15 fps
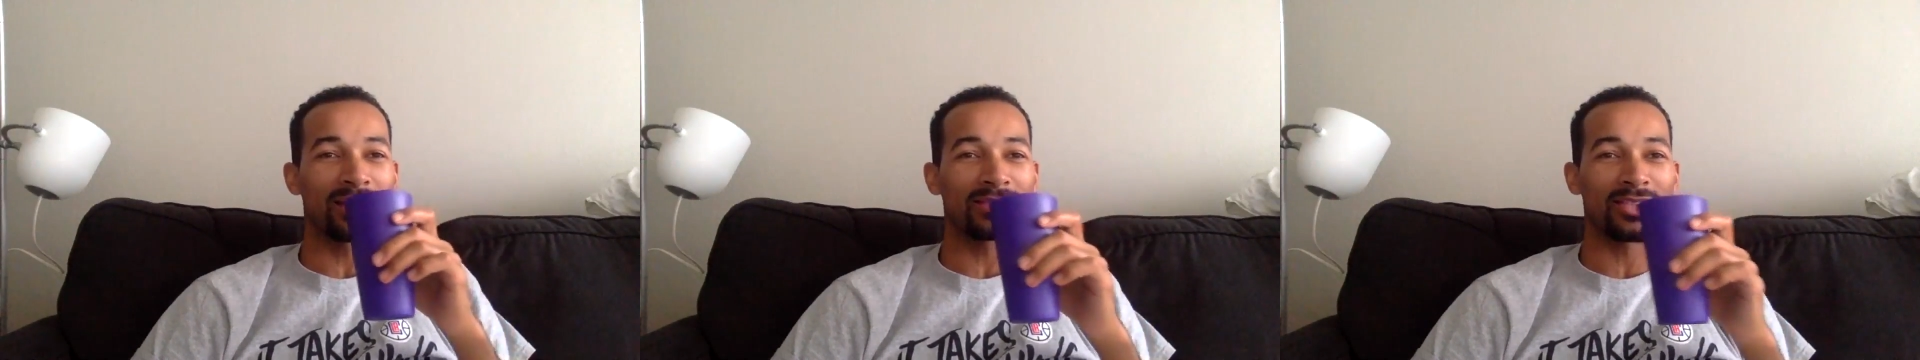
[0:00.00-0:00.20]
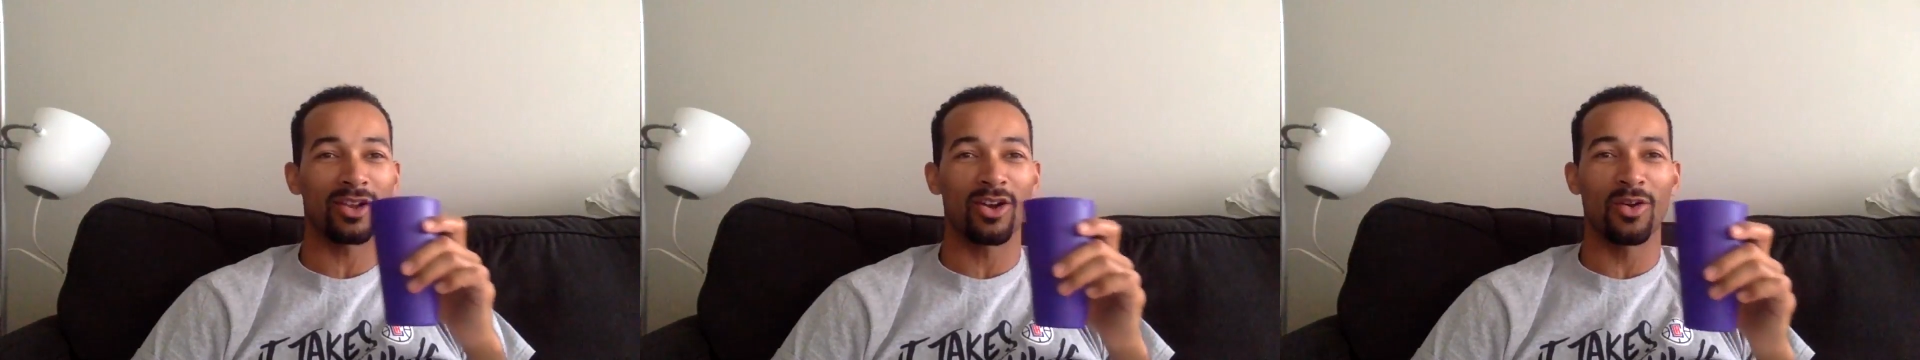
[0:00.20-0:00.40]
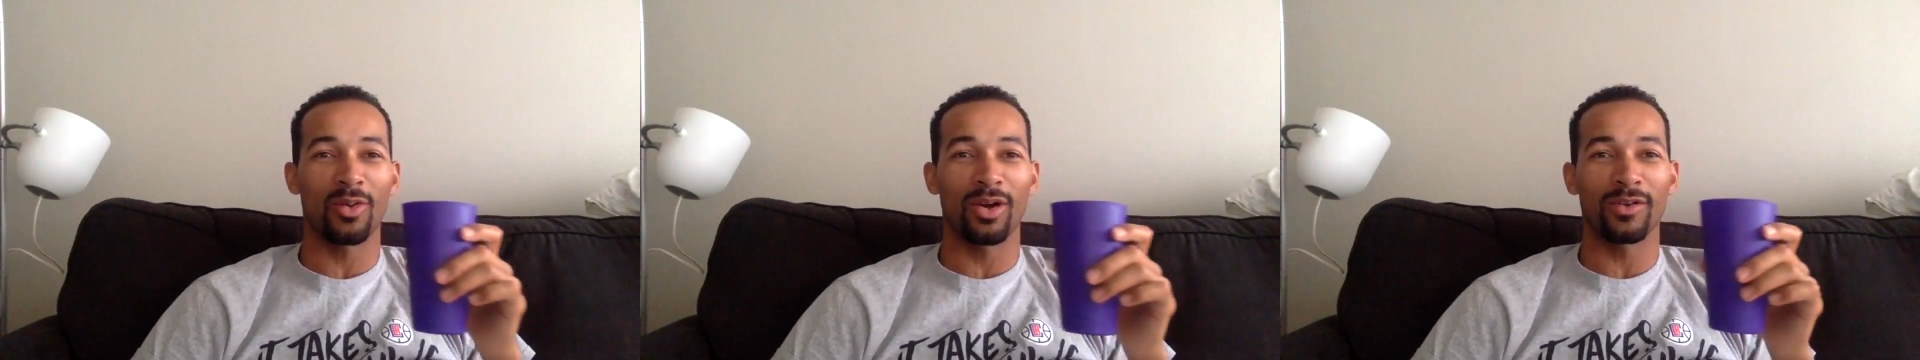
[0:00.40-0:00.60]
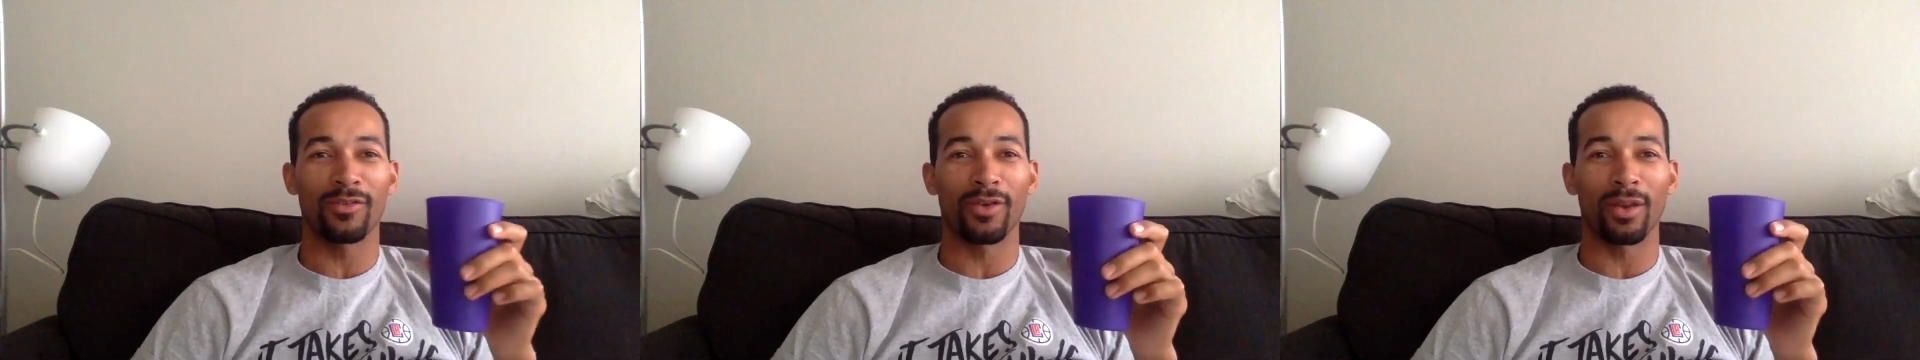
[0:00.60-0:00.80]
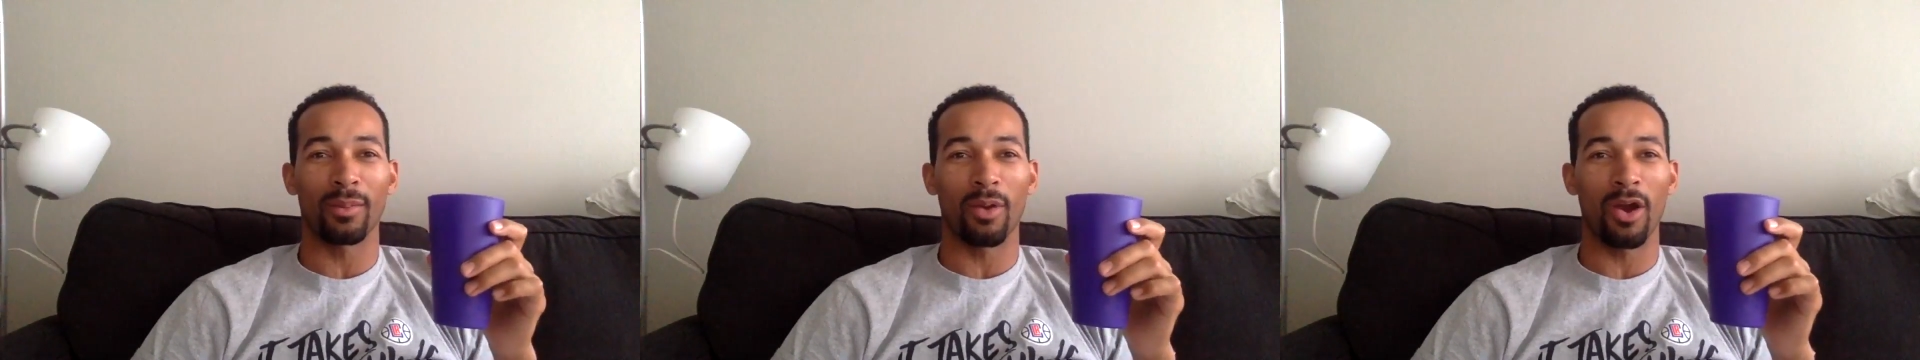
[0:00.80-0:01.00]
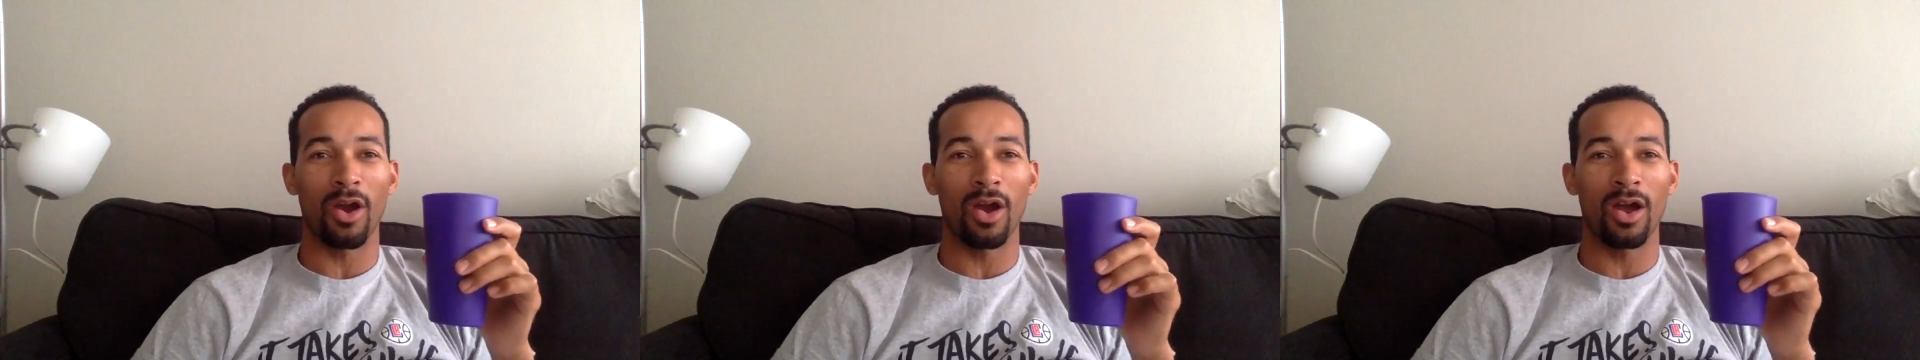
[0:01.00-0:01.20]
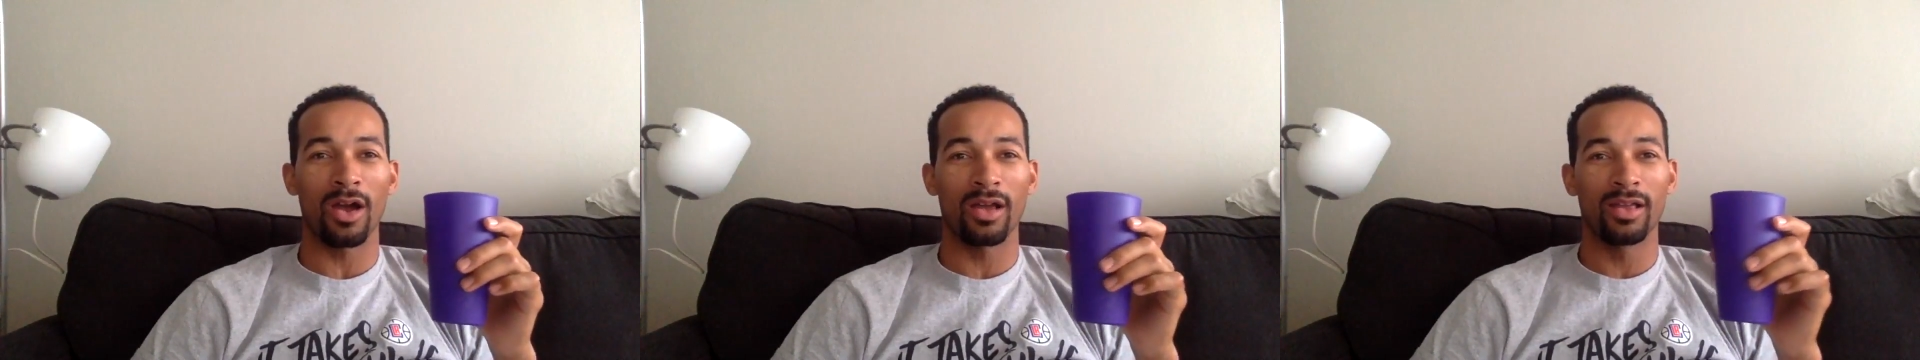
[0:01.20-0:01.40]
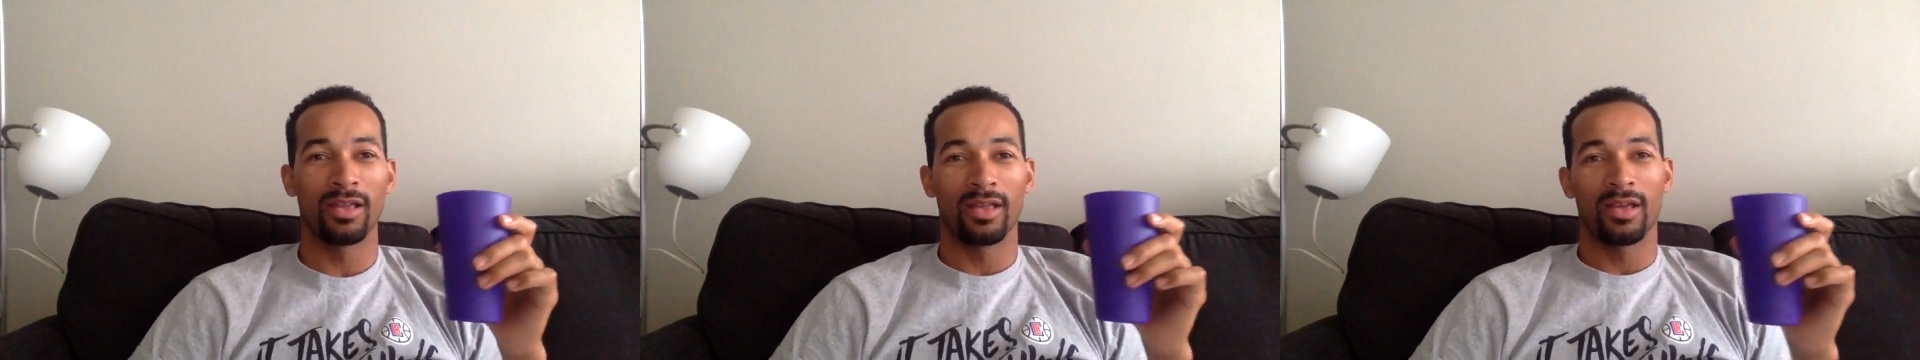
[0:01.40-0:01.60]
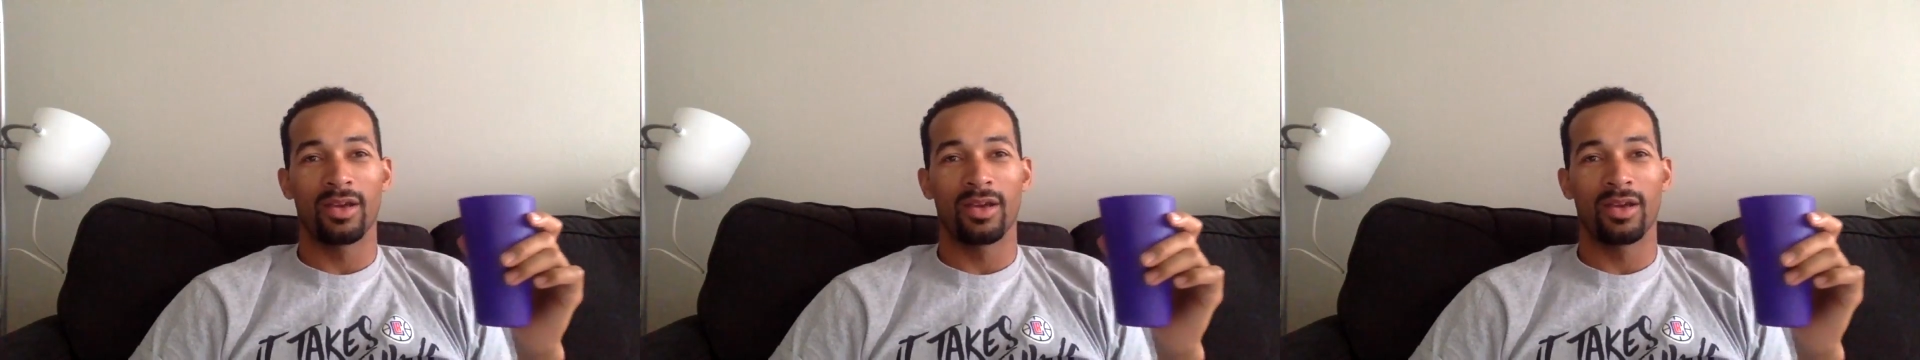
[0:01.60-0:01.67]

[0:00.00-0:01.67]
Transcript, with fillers: Things are going well for LeBron.